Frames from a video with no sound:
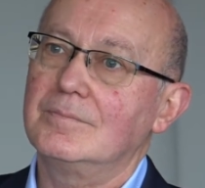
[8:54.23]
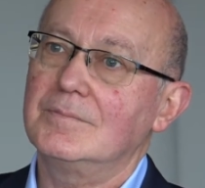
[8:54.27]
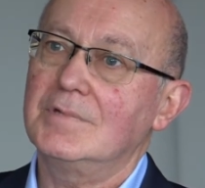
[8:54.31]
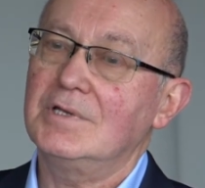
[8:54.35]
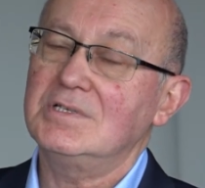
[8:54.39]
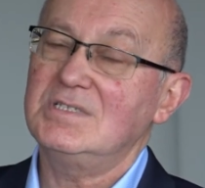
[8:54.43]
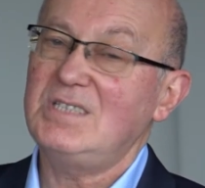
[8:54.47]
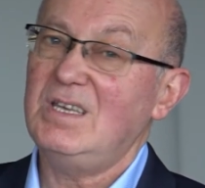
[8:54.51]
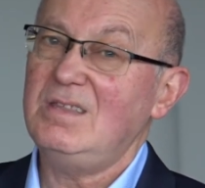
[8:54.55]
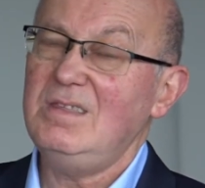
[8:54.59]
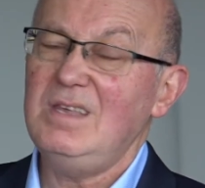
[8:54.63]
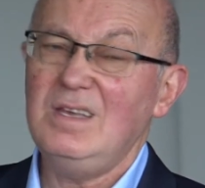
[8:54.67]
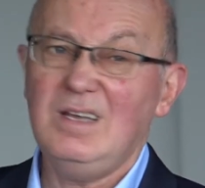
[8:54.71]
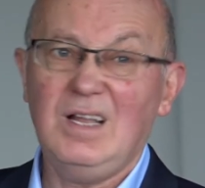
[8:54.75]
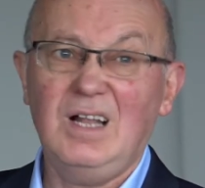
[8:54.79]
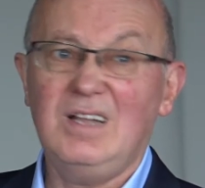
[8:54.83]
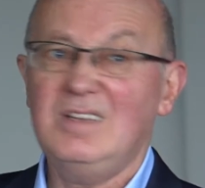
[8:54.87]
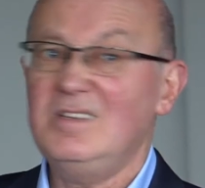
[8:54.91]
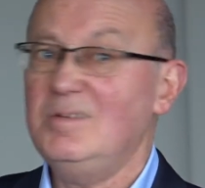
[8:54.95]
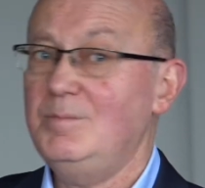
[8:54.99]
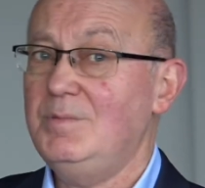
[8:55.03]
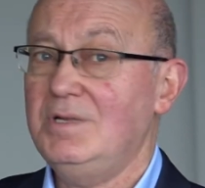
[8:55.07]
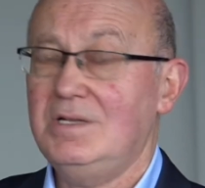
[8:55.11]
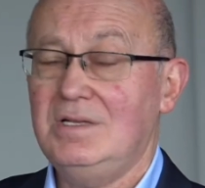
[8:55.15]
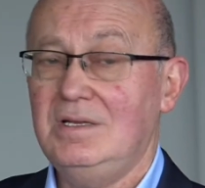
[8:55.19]
Because I think
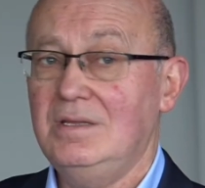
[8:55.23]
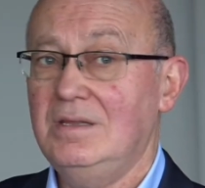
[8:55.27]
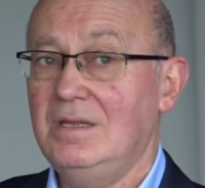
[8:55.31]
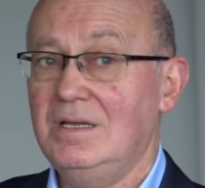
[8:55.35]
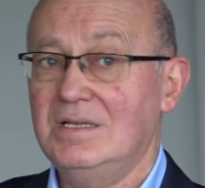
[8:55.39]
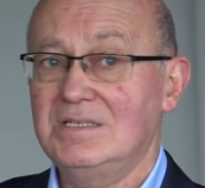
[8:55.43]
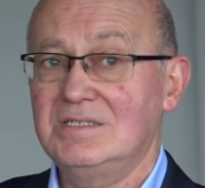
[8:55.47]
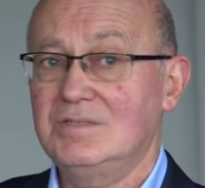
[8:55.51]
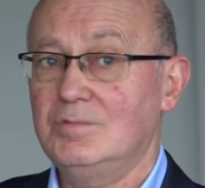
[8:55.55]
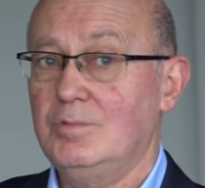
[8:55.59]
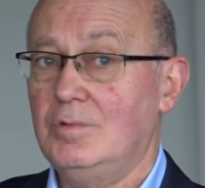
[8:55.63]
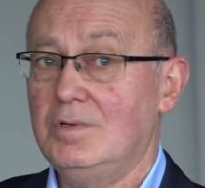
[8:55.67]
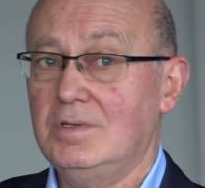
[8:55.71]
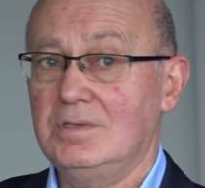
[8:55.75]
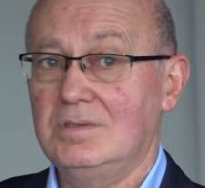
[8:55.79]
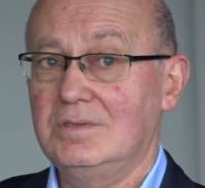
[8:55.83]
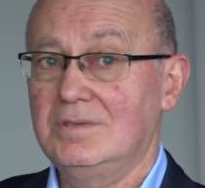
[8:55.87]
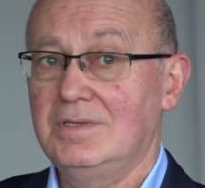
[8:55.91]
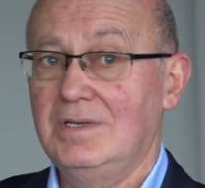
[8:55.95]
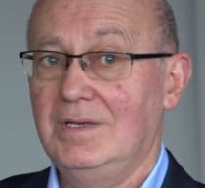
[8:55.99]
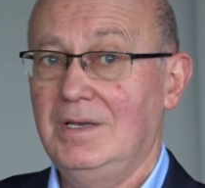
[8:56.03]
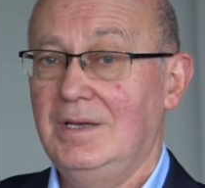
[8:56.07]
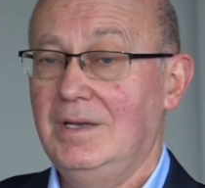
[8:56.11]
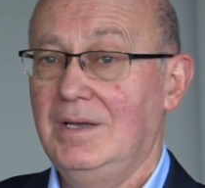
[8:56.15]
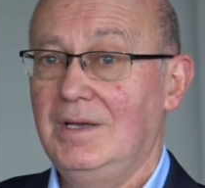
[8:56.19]
ultimately that's what
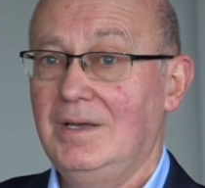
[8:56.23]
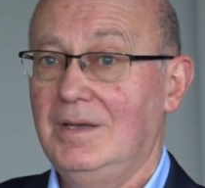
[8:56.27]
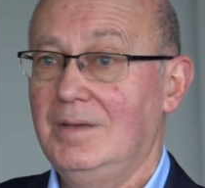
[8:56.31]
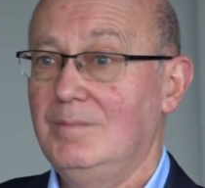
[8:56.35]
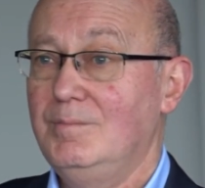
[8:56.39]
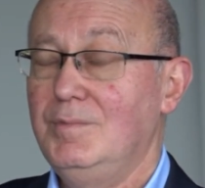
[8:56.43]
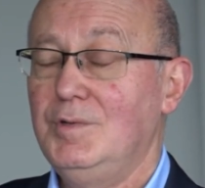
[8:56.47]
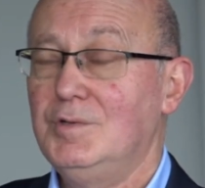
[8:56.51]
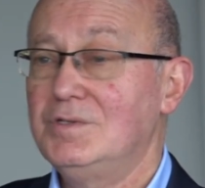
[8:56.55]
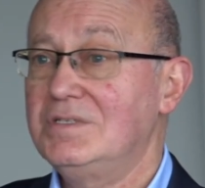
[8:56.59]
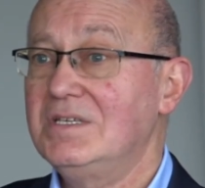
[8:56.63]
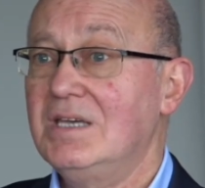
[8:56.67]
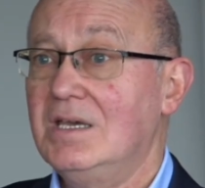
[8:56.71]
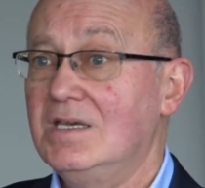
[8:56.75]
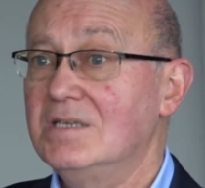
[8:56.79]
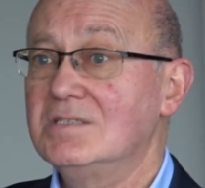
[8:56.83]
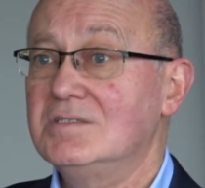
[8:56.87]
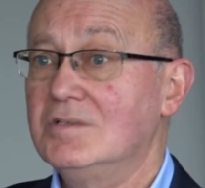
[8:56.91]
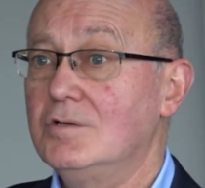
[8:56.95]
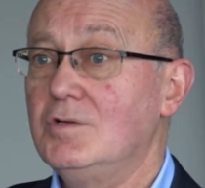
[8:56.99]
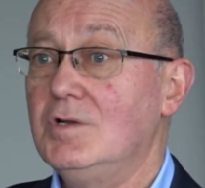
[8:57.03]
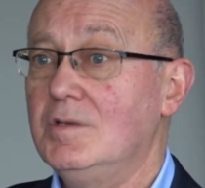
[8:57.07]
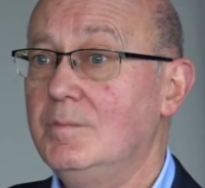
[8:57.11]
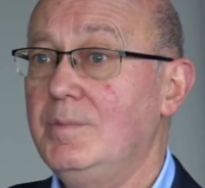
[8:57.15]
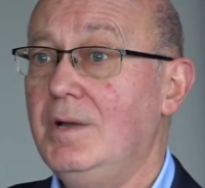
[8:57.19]
music
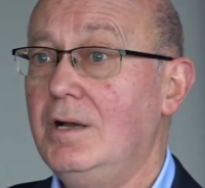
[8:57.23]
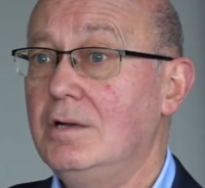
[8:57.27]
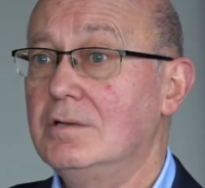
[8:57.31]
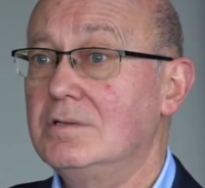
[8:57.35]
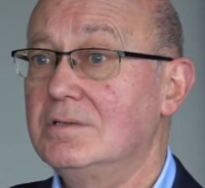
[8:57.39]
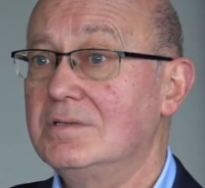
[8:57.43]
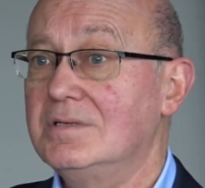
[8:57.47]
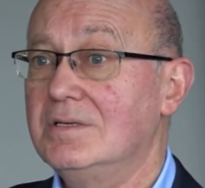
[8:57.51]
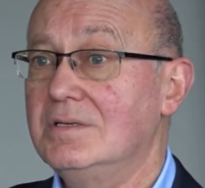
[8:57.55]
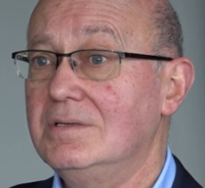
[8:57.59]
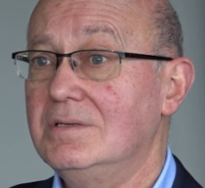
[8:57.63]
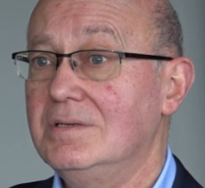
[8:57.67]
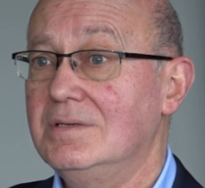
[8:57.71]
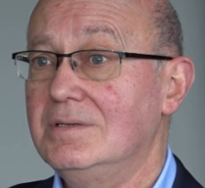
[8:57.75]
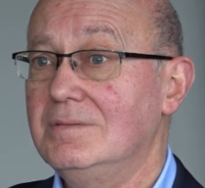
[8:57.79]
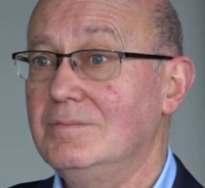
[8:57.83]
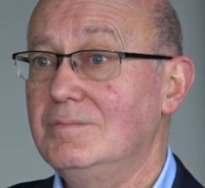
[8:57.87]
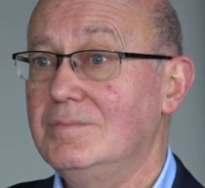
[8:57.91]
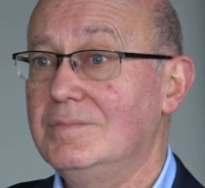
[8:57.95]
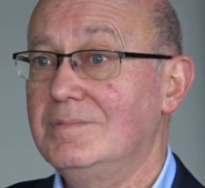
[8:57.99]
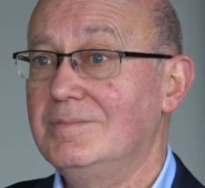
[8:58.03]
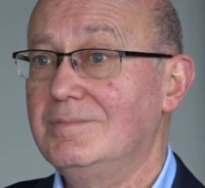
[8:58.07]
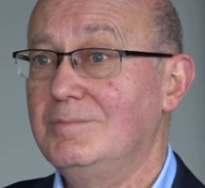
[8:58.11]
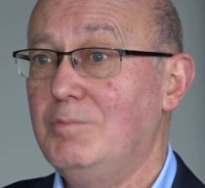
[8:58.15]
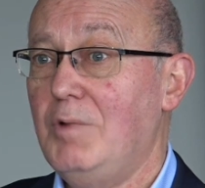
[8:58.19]
is all about. And
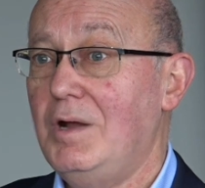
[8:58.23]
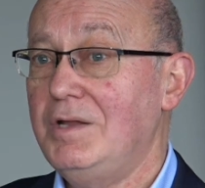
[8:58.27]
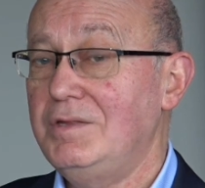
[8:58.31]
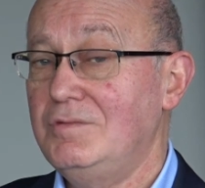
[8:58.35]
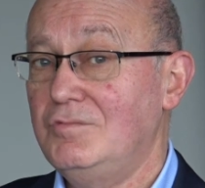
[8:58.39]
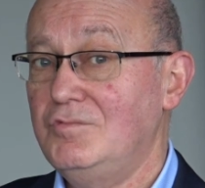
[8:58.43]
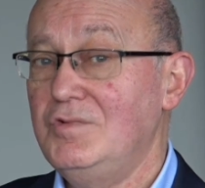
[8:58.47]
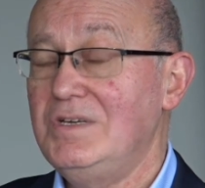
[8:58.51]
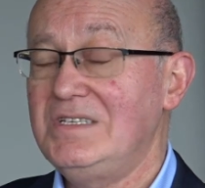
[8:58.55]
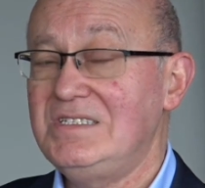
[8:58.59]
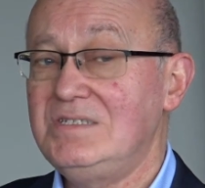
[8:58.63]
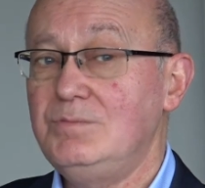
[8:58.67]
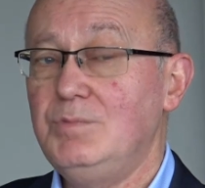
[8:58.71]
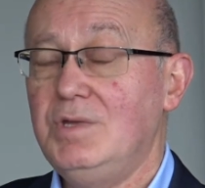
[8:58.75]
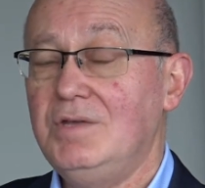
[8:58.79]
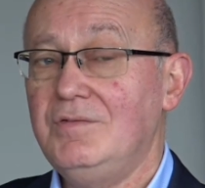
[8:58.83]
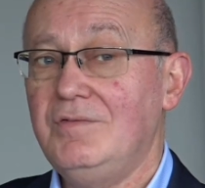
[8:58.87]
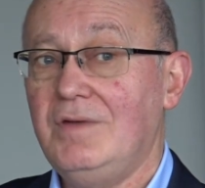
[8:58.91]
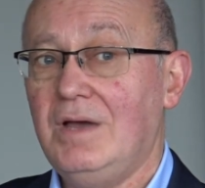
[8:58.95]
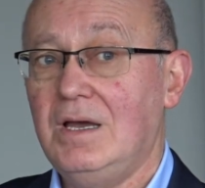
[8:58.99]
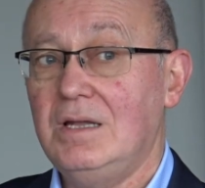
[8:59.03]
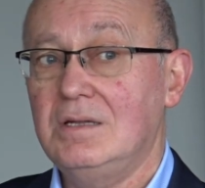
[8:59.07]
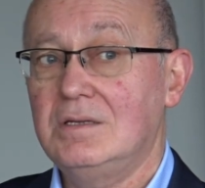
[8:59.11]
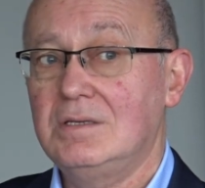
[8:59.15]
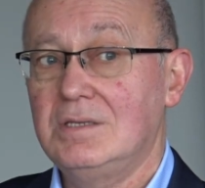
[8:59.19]
one reason
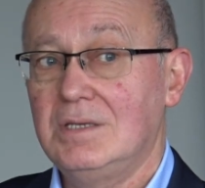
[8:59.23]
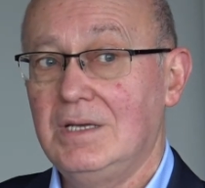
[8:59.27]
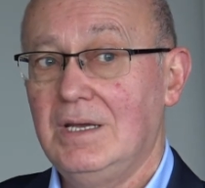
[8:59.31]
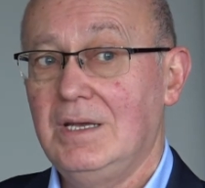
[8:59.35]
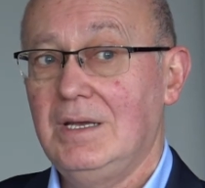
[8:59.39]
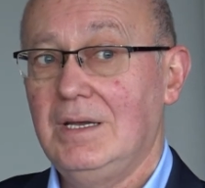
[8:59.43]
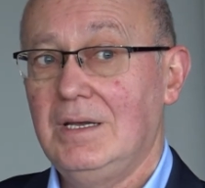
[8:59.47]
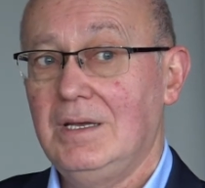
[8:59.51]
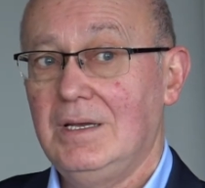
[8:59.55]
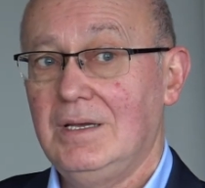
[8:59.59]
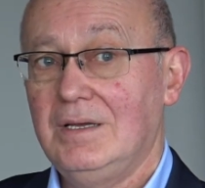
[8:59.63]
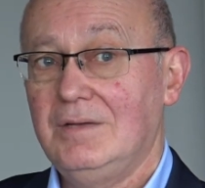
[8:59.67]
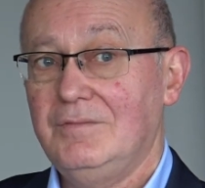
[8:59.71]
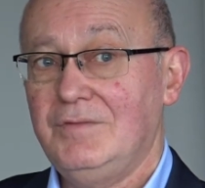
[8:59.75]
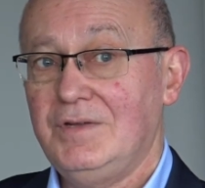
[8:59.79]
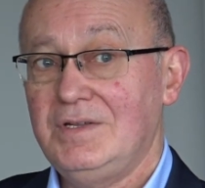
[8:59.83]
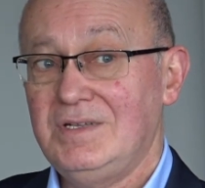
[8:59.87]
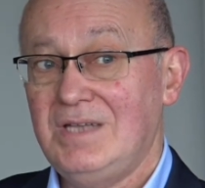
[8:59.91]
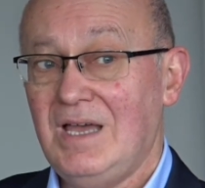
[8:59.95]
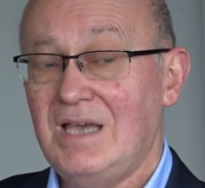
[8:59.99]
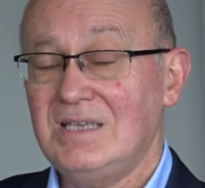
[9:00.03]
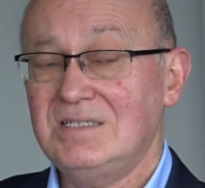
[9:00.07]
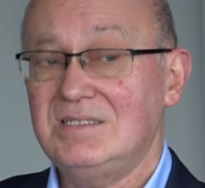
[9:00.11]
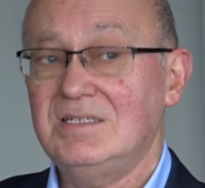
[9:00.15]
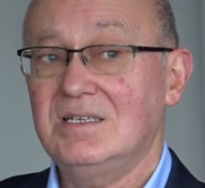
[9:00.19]
we've had
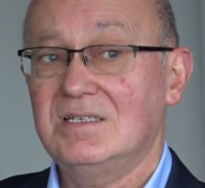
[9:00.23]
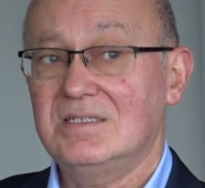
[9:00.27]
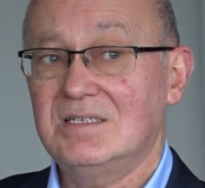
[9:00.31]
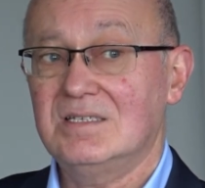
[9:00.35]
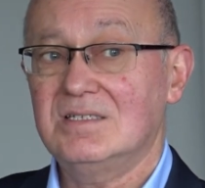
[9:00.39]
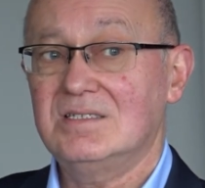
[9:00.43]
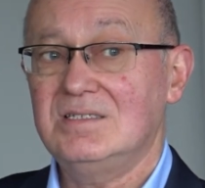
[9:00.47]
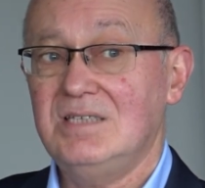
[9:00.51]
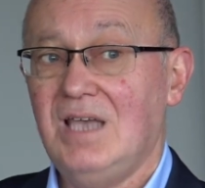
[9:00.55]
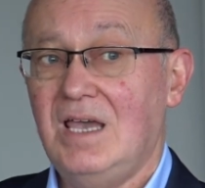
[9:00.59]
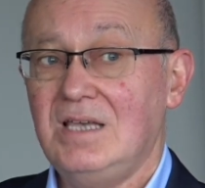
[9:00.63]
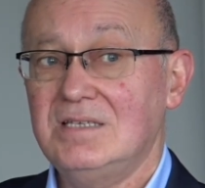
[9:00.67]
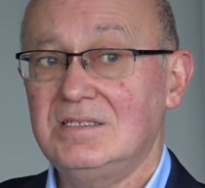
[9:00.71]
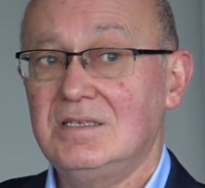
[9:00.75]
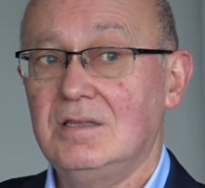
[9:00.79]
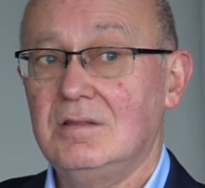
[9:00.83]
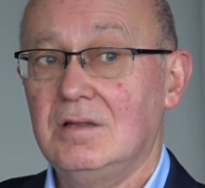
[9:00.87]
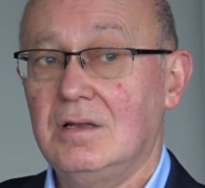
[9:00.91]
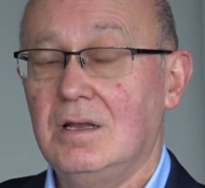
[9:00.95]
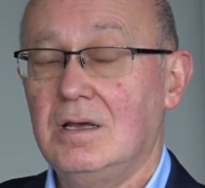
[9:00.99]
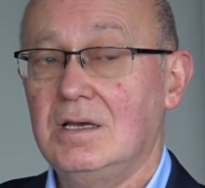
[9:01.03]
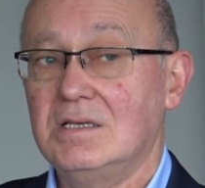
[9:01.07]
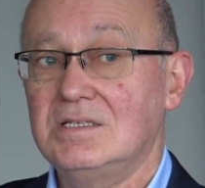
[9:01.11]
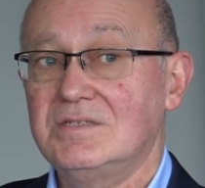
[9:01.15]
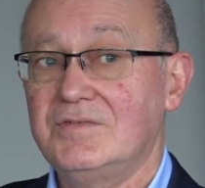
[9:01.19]
fantastic success in
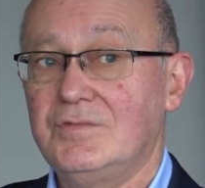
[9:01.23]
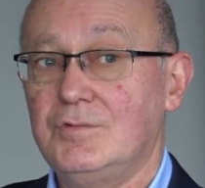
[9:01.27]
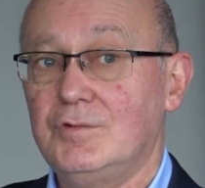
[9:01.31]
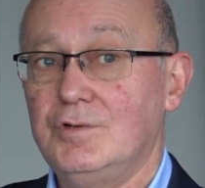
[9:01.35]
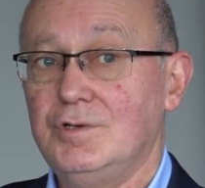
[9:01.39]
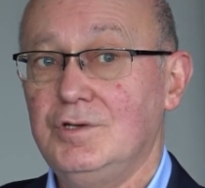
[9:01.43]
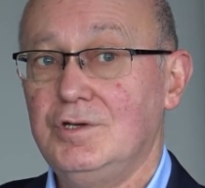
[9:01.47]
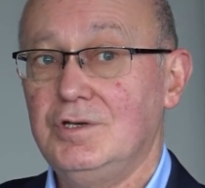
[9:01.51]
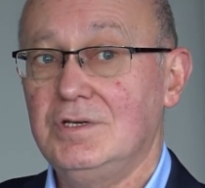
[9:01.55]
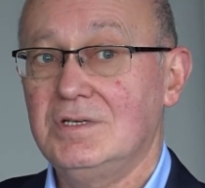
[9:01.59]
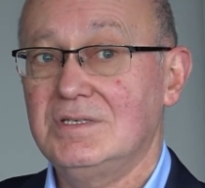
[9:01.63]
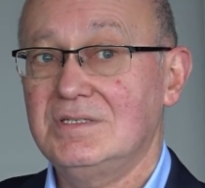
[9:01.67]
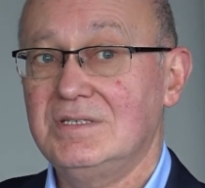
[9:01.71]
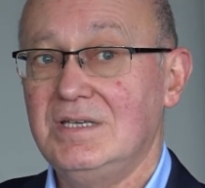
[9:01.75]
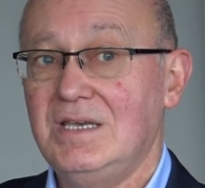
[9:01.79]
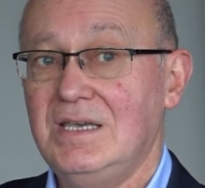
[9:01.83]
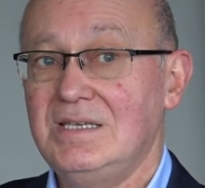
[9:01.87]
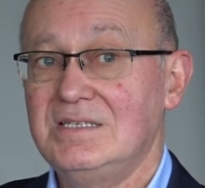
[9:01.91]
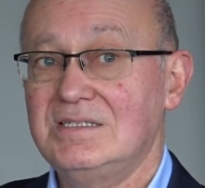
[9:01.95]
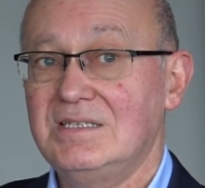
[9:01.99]
the last 4 years